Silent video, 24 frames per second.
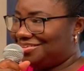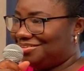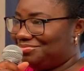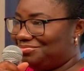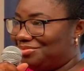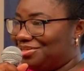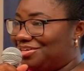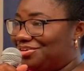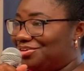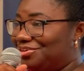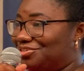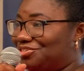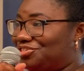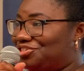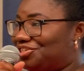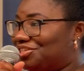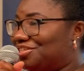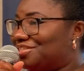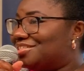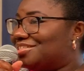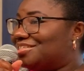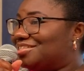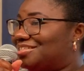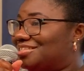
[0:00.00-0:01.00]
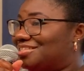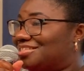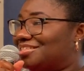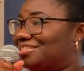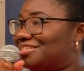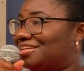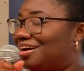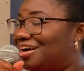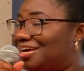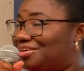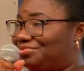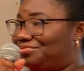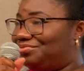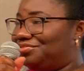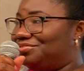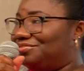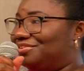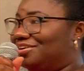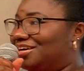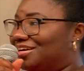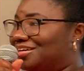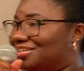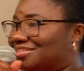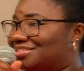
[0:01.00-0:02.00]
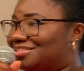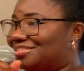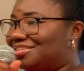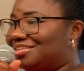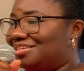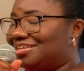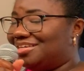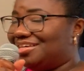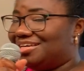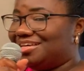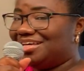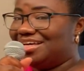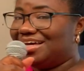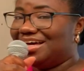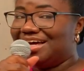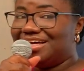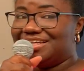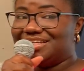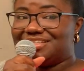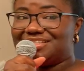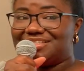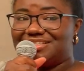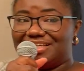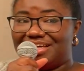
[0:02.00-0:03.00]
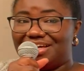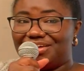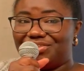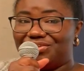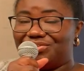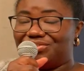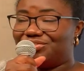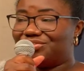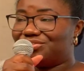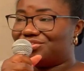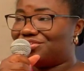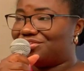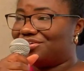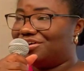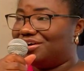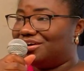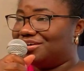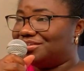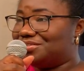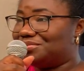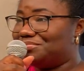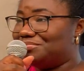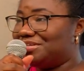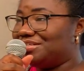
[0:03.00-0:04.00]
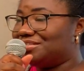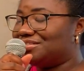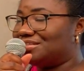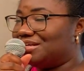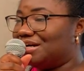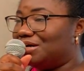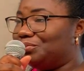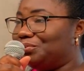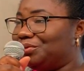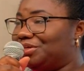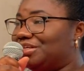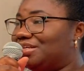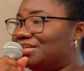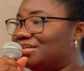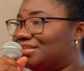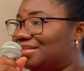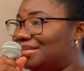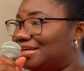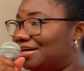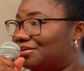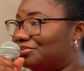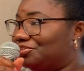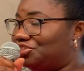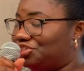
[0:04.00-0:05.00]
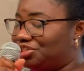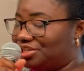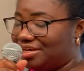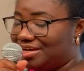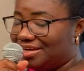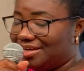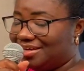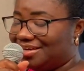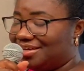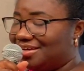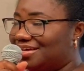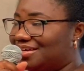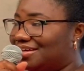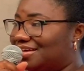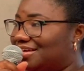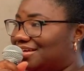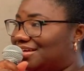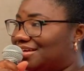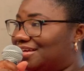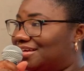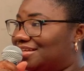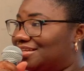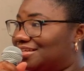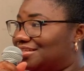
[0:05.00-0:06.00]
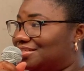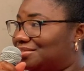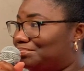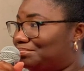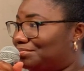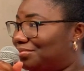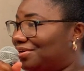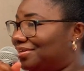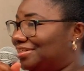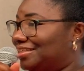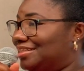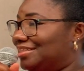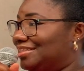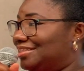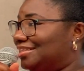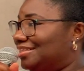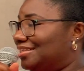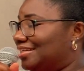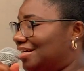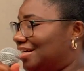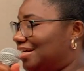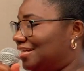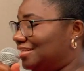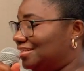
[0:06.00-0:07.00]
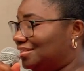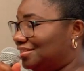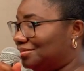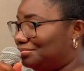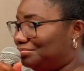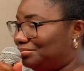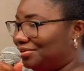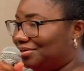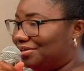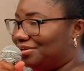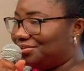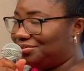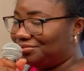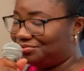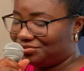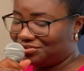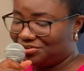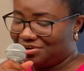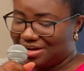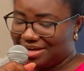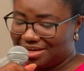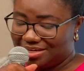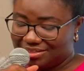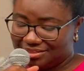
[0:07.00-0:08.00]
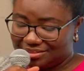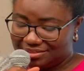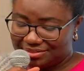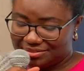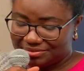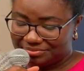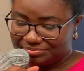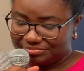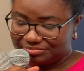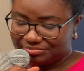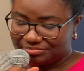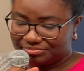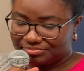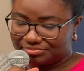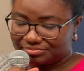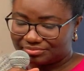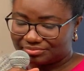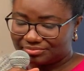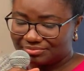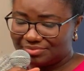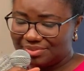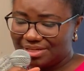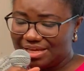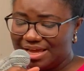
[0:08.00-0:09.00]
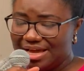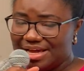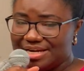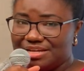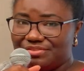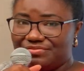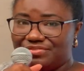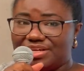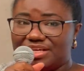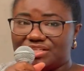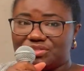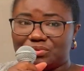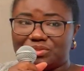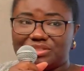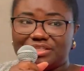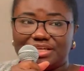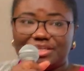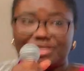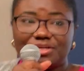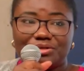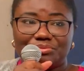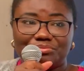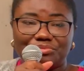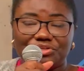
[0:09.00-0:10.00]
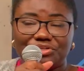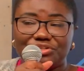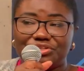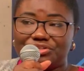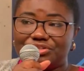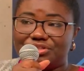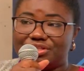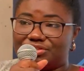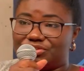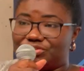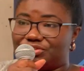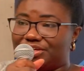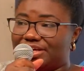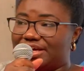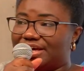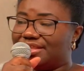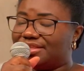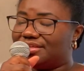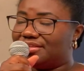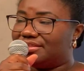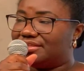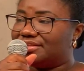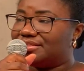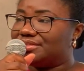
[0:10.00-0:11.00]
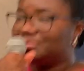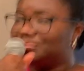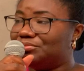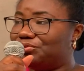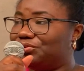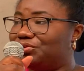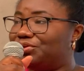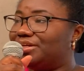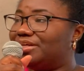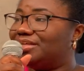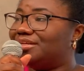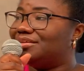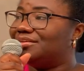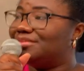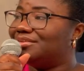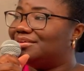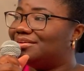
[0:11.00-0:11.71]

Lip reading: because Jesus has died for us, and his death on the cross means that we can now share in his body and in the blood of Christ. And even as we take communion together this morning,